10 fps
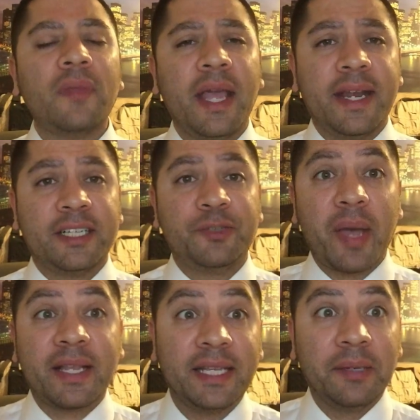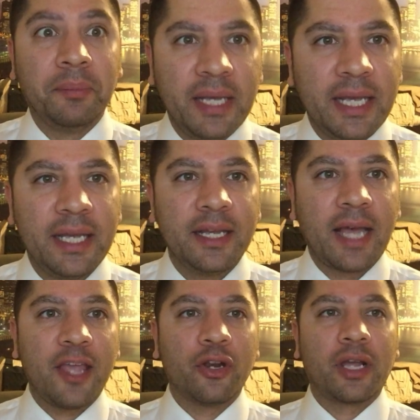and expecting me,
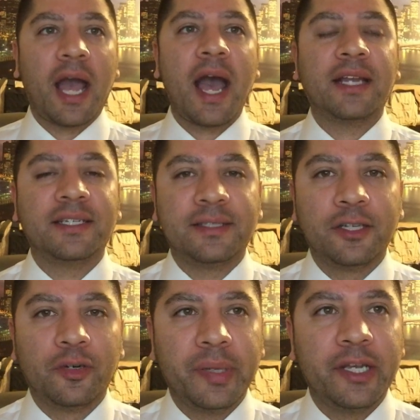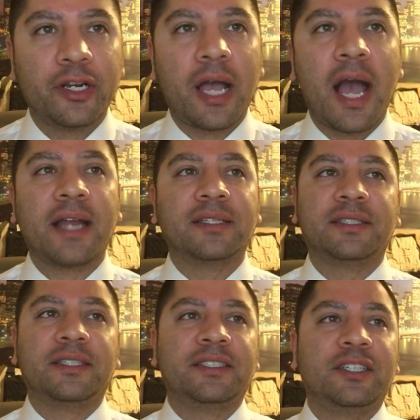your God, to still be your God and
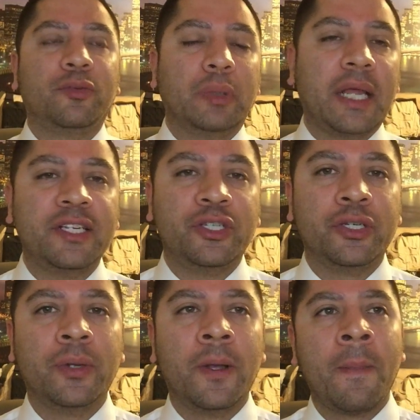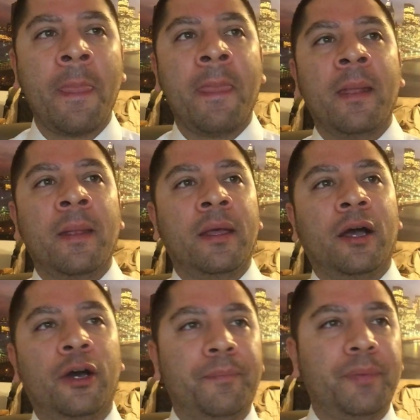to still bless you.
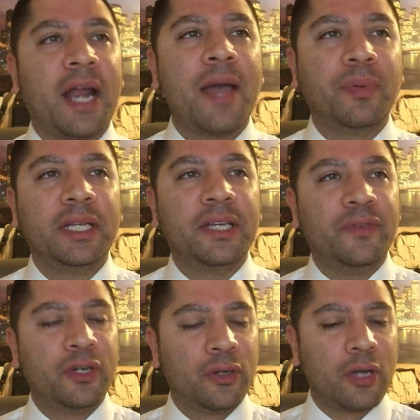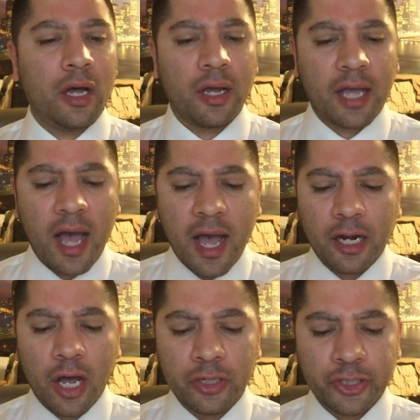Um, but I believe, you know, God
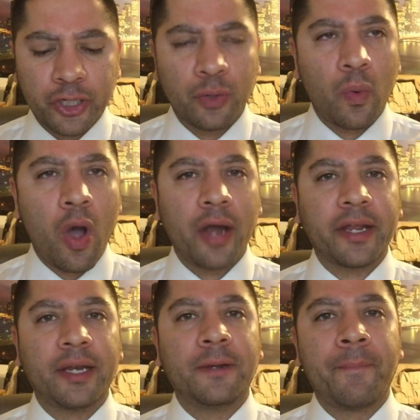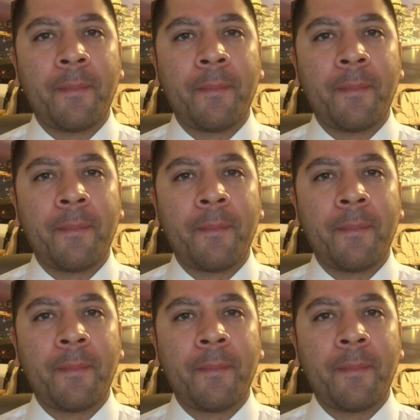also wanted